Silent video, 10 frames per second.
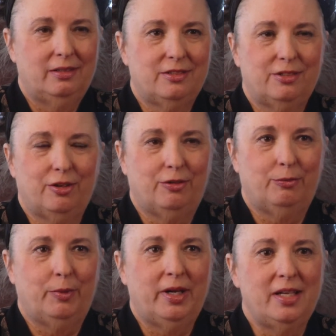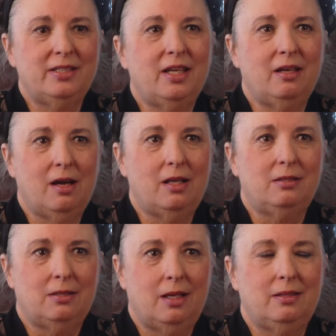So when I say
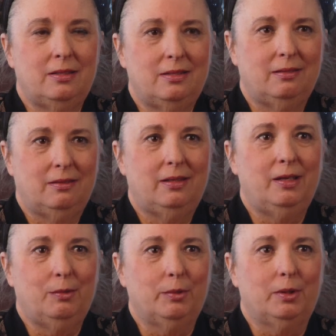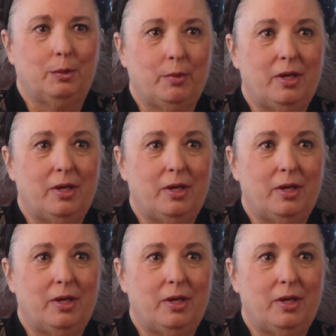godsend, it really